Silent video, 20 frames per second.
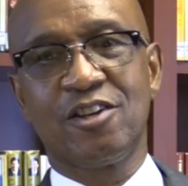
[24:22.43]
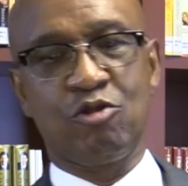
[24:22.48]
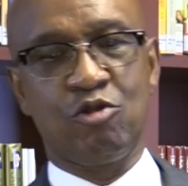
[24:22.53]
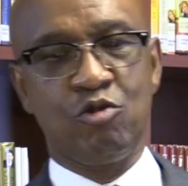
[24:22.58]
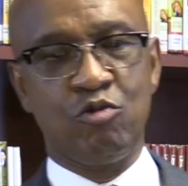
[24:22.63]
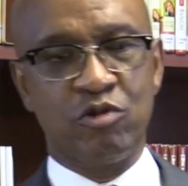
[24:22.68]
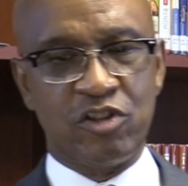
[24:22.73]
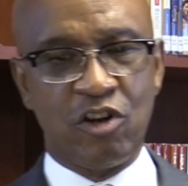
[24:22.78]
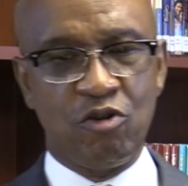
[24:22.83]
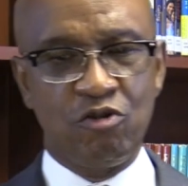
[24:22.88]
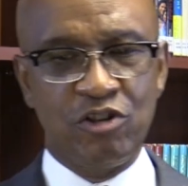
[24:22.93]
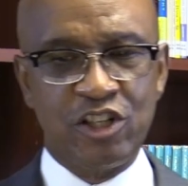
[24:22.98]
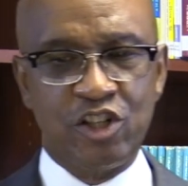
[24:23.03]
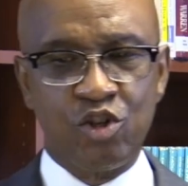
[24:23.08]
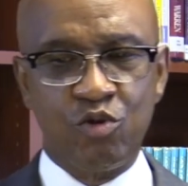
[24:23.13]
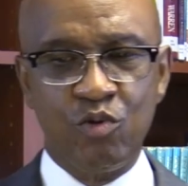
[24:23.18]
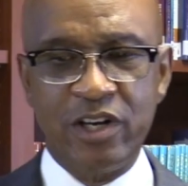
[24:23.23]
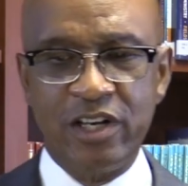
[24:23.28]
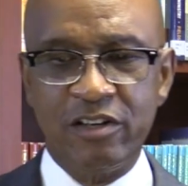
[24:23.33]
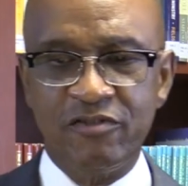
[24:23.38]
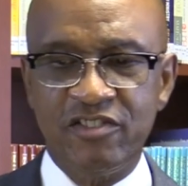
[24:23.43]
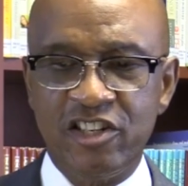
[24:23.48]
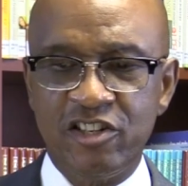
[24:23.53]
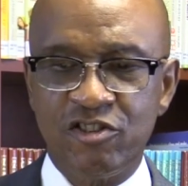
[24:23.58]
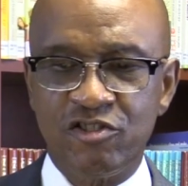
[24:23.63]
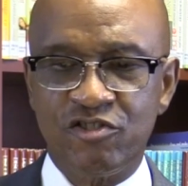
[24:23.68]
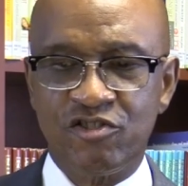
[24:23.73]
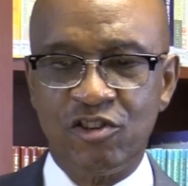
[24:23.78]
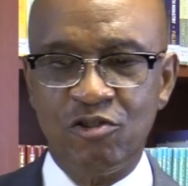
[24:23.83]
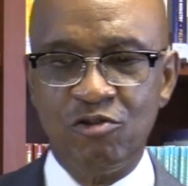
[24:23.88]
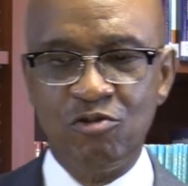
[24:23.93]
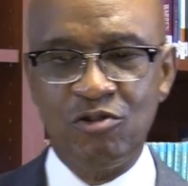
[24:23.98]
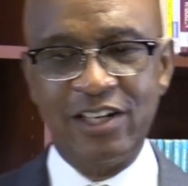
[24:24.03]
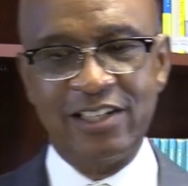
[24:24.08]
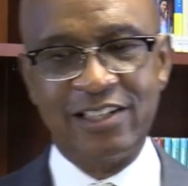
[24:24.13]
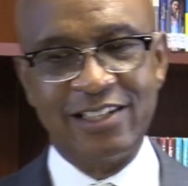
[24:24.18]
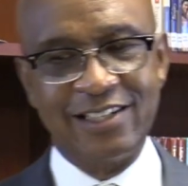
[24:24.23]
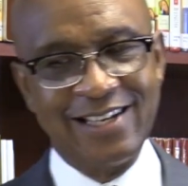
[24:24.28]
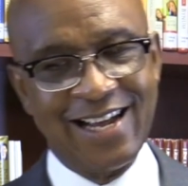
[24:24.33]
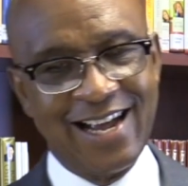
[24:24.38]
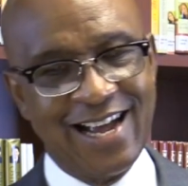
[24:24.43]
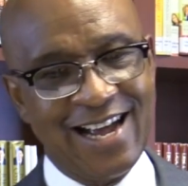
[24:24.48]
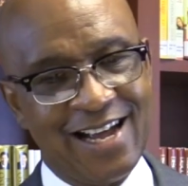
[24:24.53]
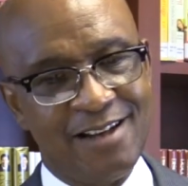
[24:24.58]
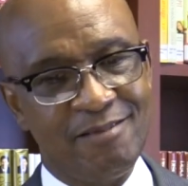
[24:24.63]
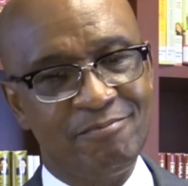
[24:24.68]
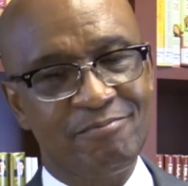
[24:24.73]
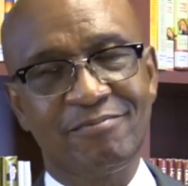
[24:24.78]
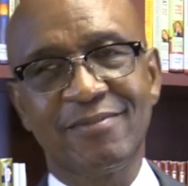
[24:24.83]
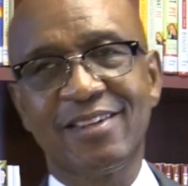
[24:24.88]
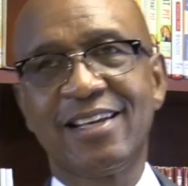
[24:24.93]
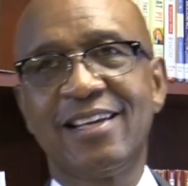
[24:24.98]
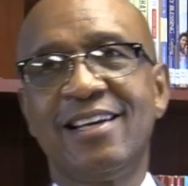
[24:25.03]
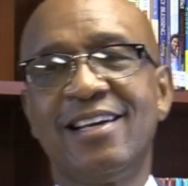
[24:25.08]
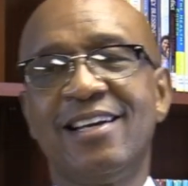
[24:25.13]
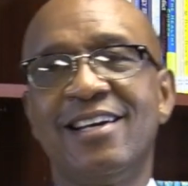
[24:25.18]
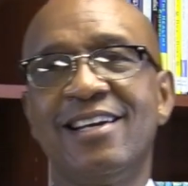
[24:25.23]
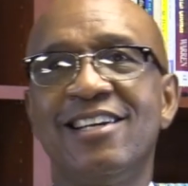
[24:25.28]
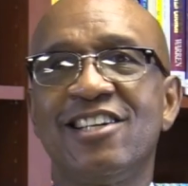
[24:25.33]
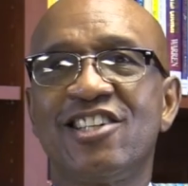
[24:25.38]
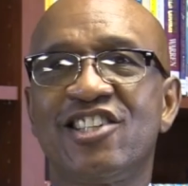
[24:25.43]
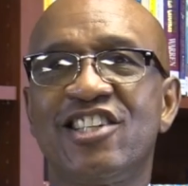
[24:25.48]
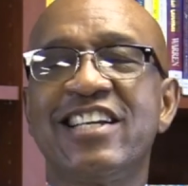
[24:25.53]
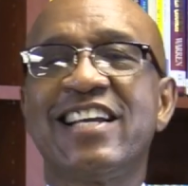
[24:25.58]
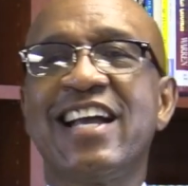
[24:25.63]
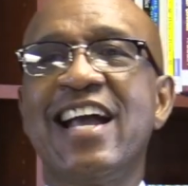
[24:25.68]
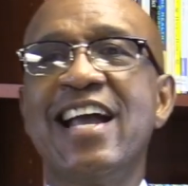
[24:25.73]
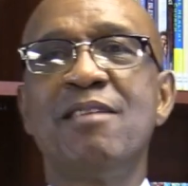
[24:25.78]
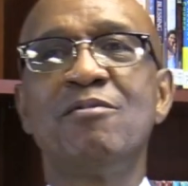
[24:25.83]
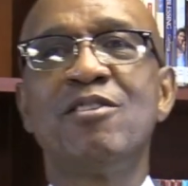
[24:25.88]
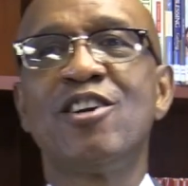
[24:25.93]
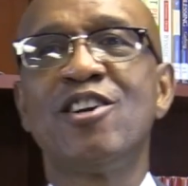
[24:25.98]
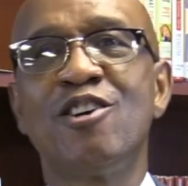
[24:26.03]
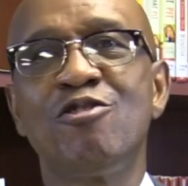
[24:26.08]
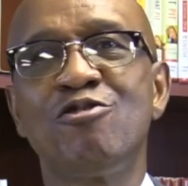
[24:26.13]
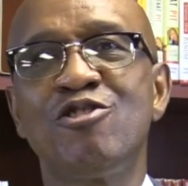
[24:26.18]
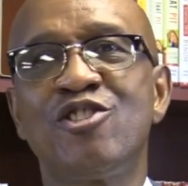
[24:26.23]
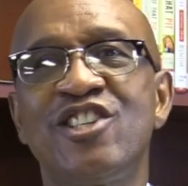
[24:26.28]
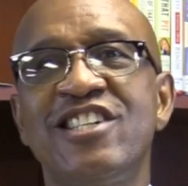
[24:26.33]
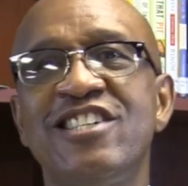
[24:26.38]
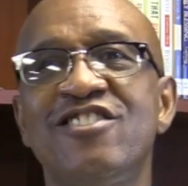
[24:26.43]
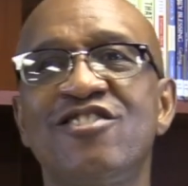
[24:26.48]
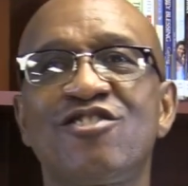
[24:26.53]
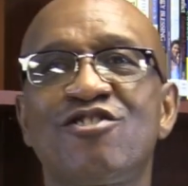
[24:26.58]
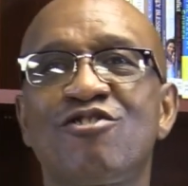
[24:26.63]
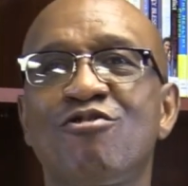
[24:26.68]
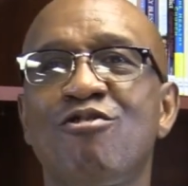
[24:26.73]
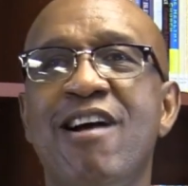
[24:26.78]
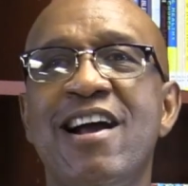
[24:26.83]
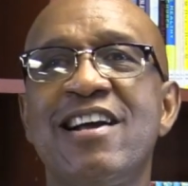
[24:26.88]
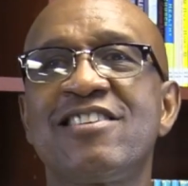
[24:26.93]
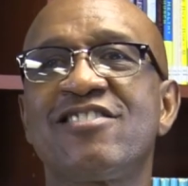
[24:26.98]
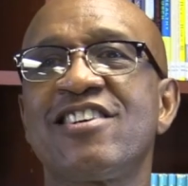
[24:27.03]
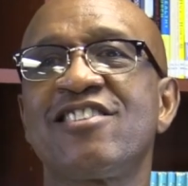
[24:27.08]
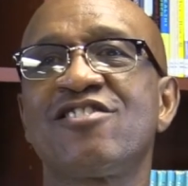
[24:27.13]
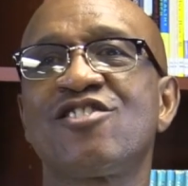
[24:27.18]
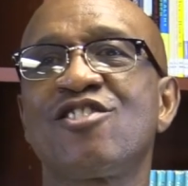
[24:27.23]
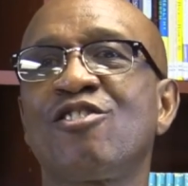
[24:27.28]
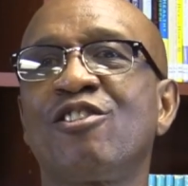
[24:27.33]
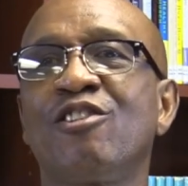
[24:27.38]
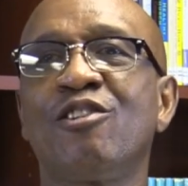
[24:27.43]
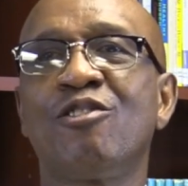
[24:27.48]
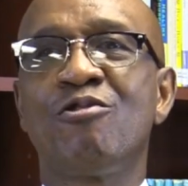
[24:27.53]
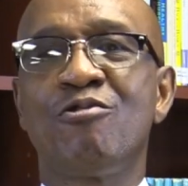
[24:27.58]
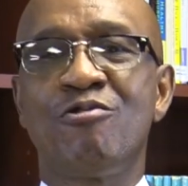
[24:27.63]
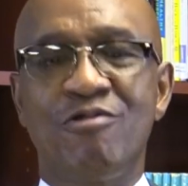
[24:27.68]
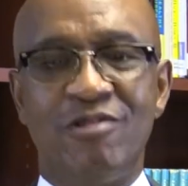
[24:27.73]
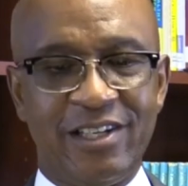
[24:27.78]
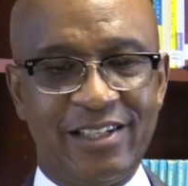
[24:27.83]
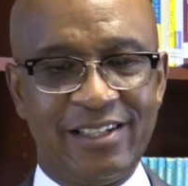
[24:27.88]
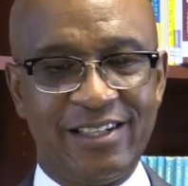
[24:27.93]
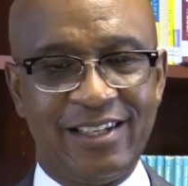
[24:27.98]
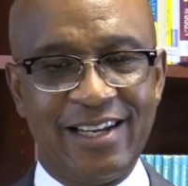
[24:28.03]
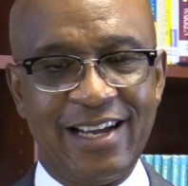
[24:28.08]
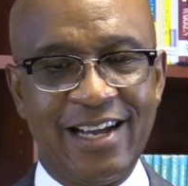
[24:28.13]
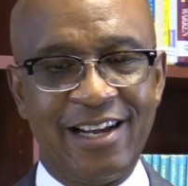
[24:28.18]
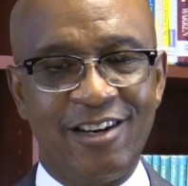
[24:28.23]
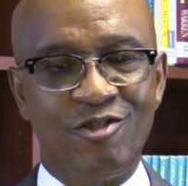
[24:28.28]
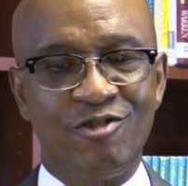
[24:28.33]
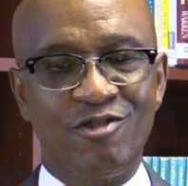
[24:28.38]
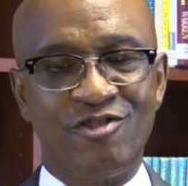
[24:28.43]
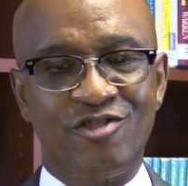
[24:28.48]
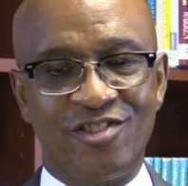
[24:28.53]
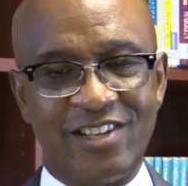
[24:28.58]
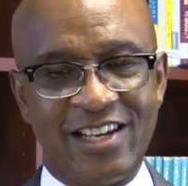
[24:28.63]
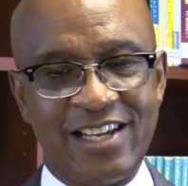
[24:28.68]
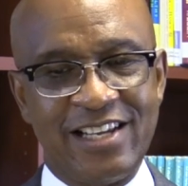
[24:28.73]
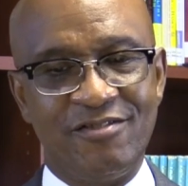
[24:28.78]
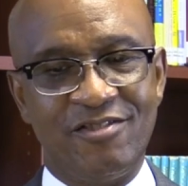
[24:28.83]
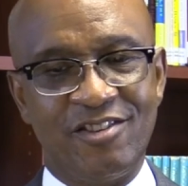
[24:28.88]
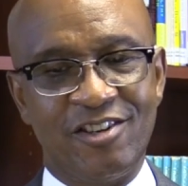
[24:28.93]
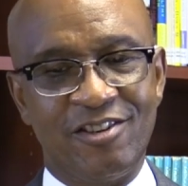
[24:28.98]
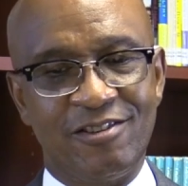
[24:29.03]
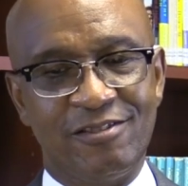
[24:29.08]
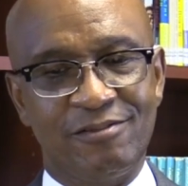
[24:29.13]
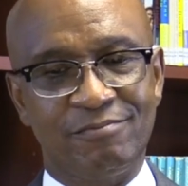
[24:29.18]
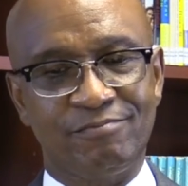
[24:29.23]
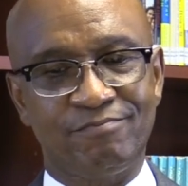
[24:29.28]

who was only 12 years old at the time, she came to know Jesus Christ as her Lord and her Savior.